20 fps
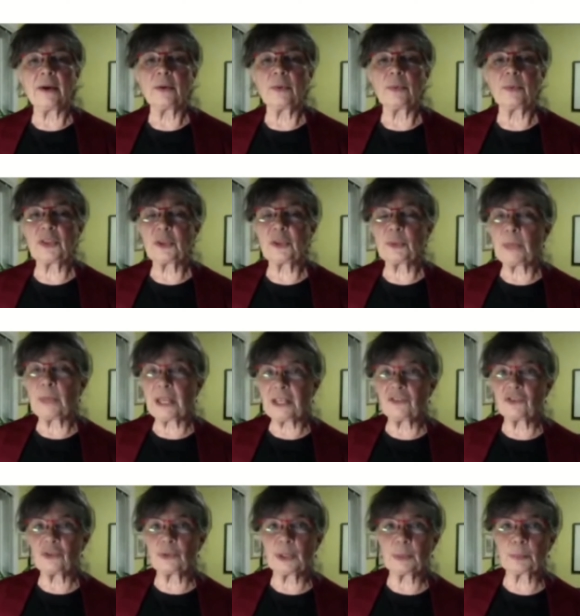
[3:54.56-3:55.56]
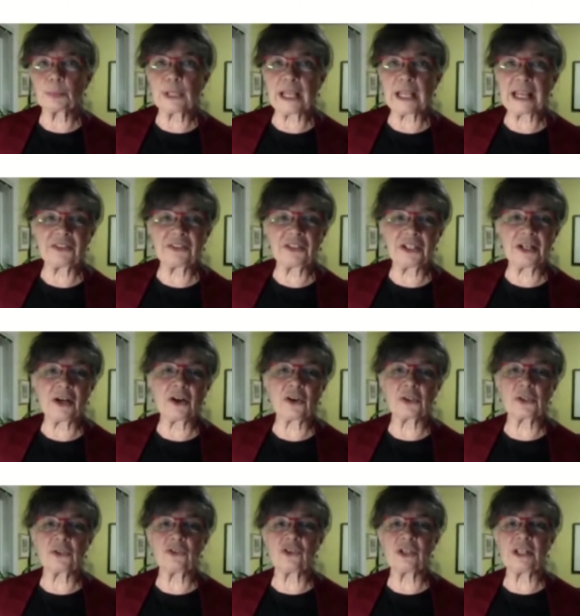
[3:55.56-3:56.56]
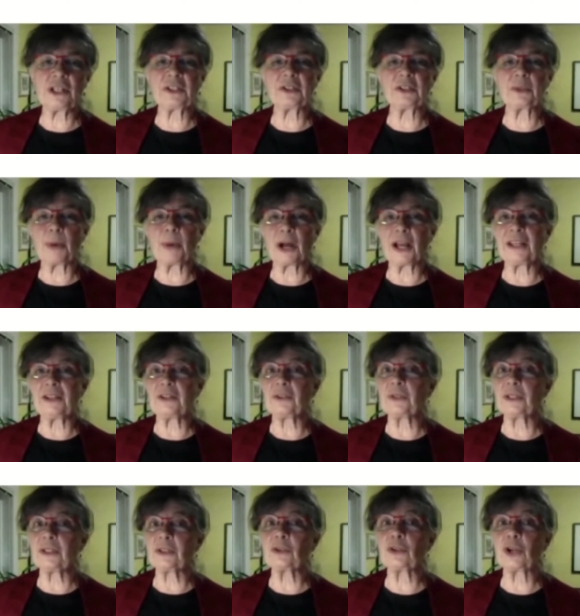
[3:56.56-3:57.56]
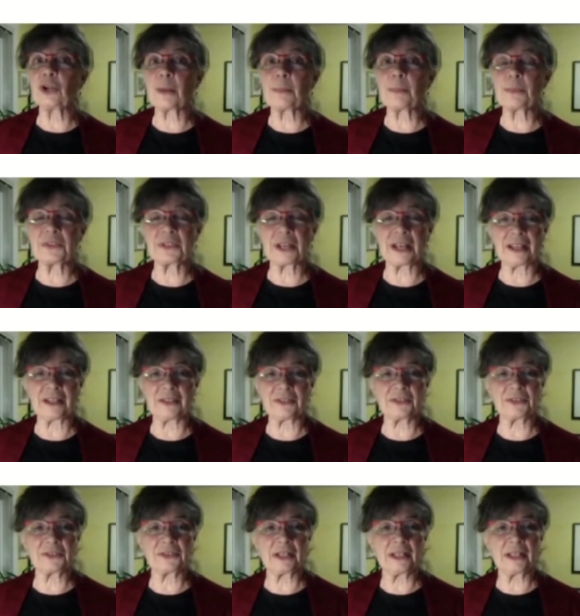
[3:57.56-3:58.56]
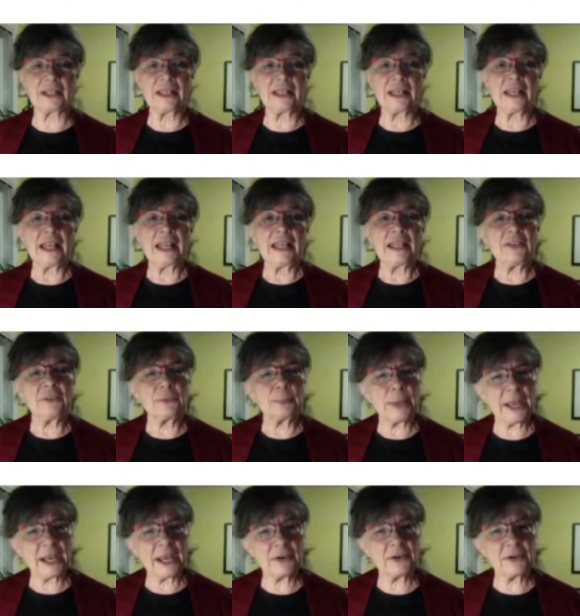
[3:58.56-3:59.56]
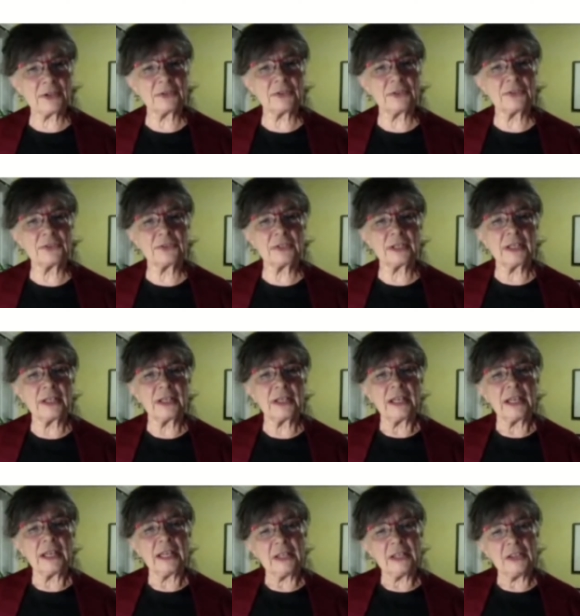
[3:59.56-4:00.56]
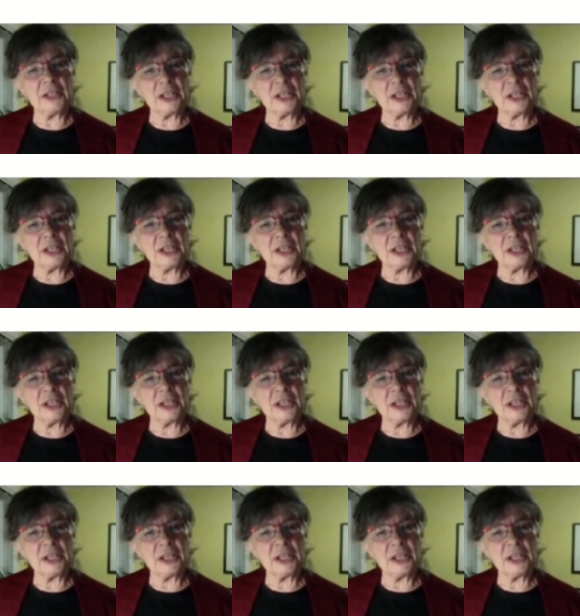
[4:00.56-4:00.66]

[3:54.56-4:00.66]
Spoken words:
with a major in plant ecology and a minor in crop science. His parents, in